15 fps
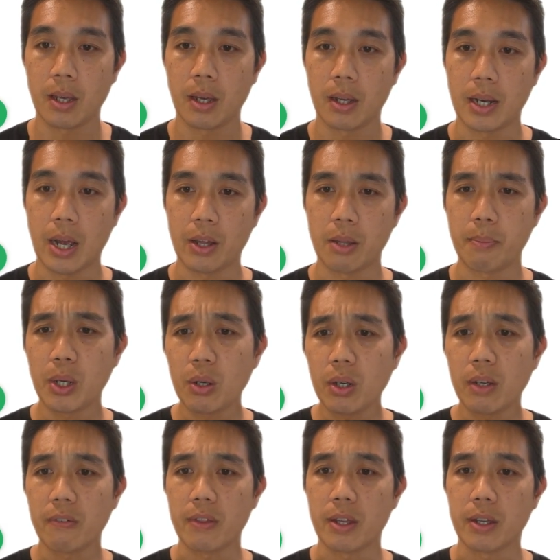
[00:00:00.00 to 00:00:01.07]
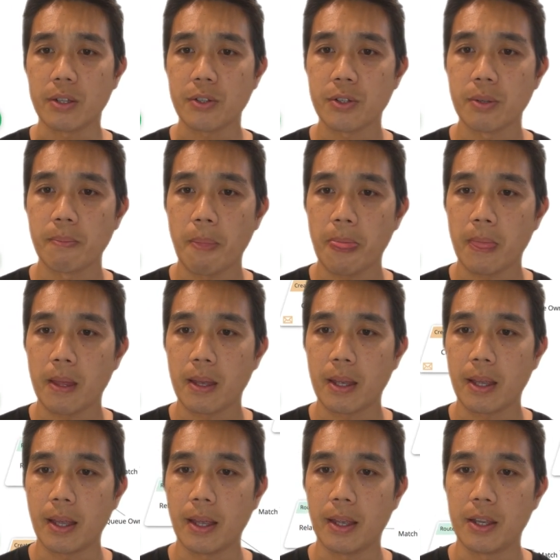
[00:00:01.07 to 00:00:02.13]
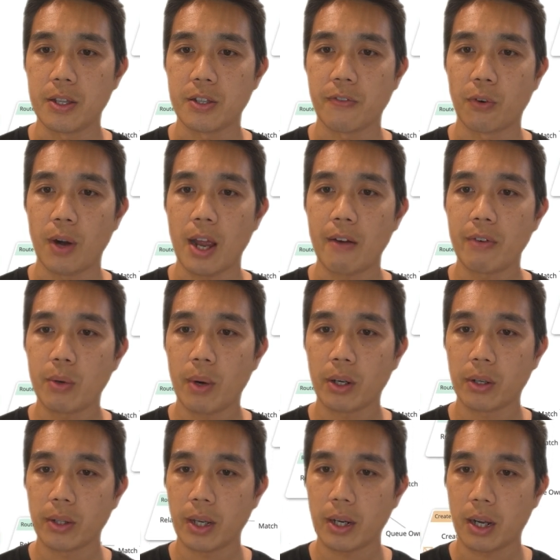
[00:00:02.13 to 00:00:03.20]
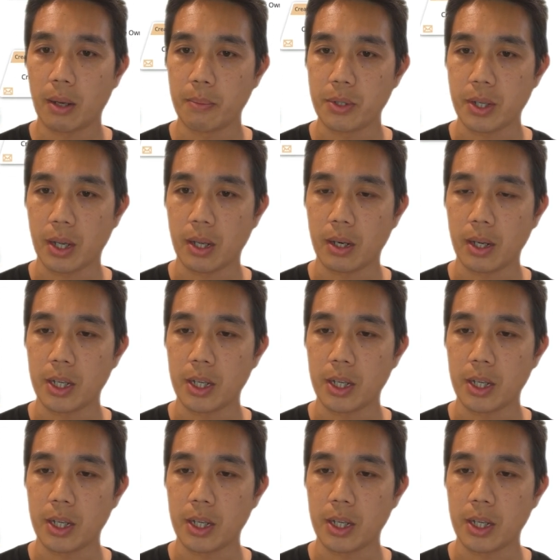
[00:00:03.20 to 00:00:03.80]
Now, the beauty of this is for every record that comes in,